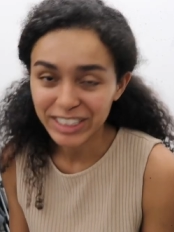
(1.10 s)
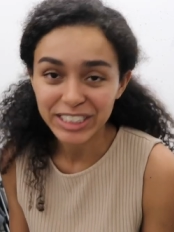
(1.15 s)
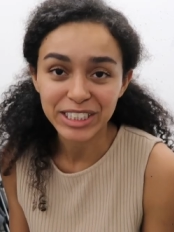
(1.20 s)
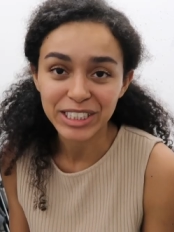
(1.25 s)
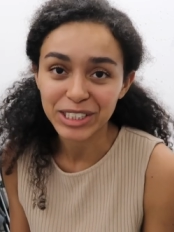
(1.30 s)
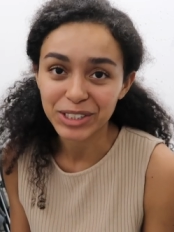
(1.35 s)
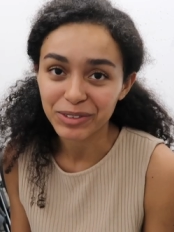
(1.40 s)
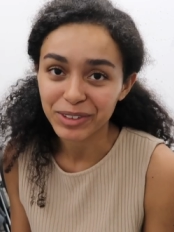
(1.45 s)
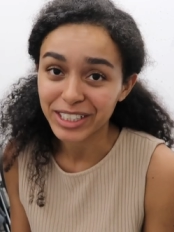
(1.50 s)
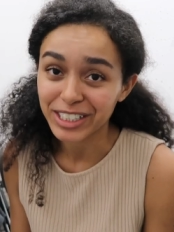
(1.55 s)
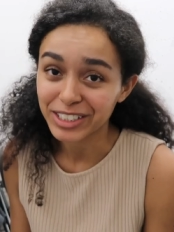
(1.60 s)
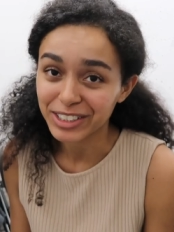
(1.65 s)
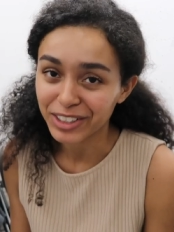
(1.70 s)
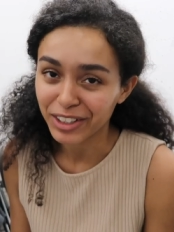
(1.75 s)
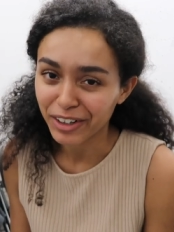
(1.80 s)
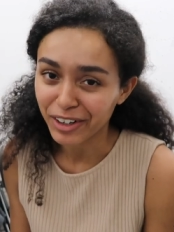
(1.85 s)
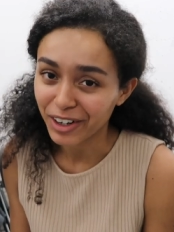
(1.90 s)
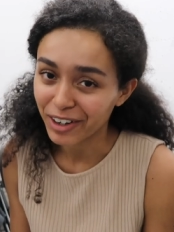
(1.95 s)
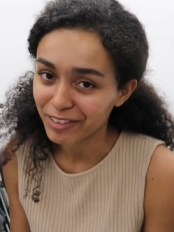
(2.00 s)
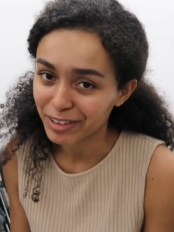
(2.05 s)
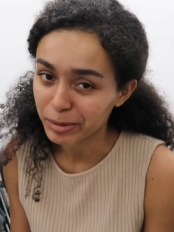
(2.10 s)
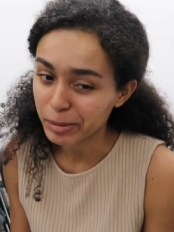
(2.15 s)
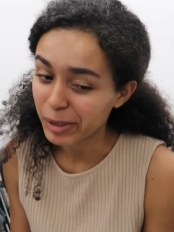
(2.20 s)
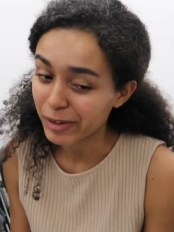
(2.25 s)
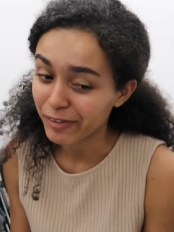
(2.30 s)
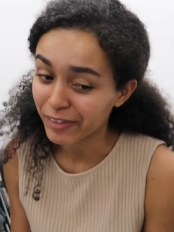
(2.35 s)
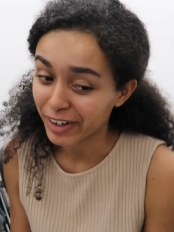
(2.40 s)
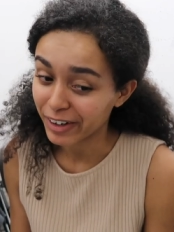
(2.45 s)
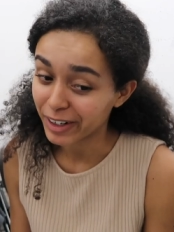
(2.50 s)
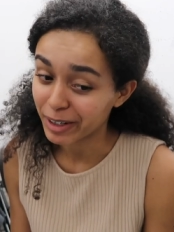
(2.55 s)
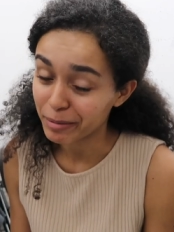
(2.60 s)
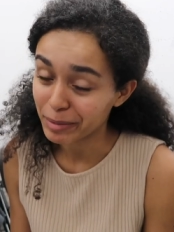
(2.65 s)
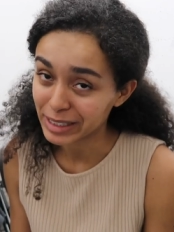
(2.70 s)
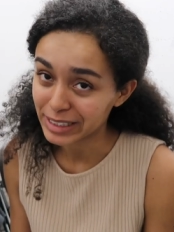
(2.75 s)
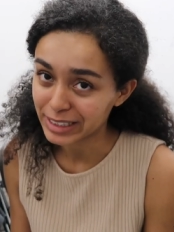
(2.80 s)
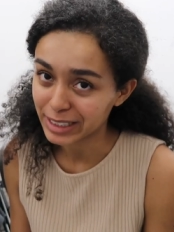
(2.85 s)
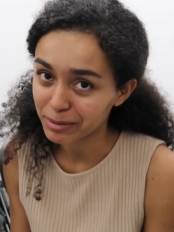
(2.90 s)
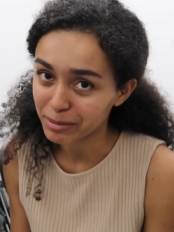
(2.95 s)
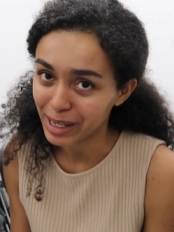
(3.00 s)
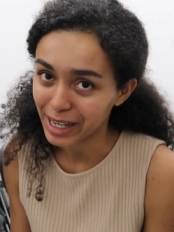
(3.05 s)
This is already starting off to be a very
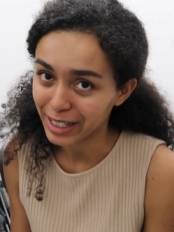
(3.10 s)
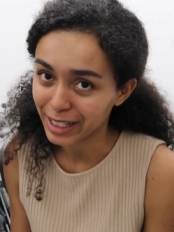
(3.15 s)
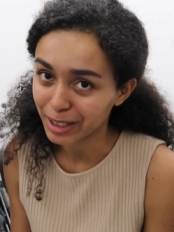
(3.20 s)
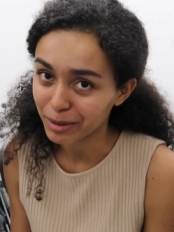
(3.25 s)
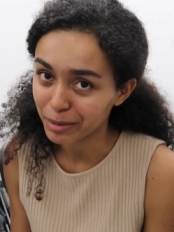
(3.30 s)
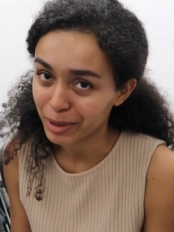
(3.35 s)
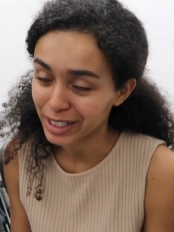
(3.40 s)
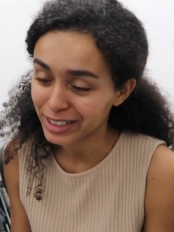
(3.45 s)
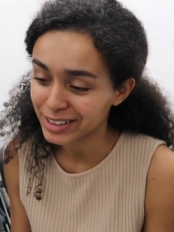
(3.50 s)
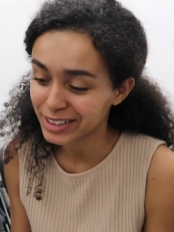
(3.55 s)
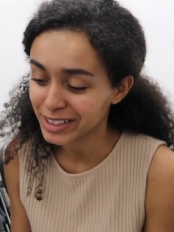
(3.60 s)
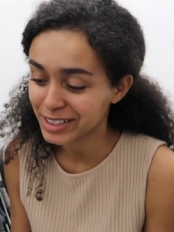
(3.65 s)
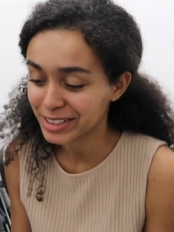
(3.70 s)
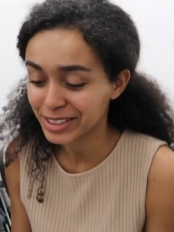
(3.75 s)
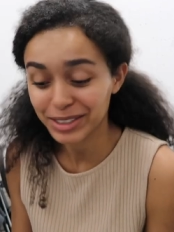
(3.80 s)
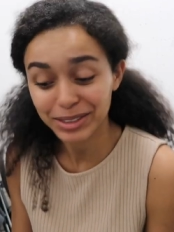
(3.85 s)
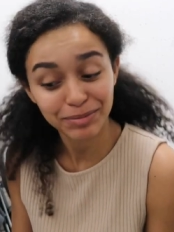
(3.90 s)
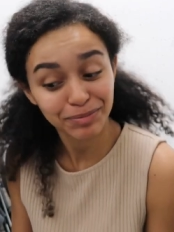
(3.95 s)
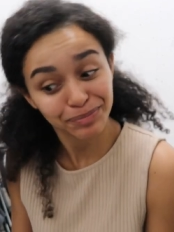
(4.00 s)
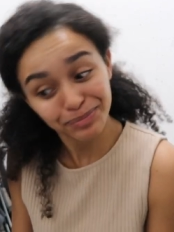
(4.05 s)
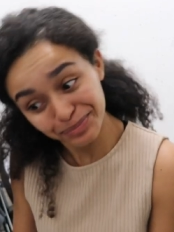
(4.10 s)
messy packing process.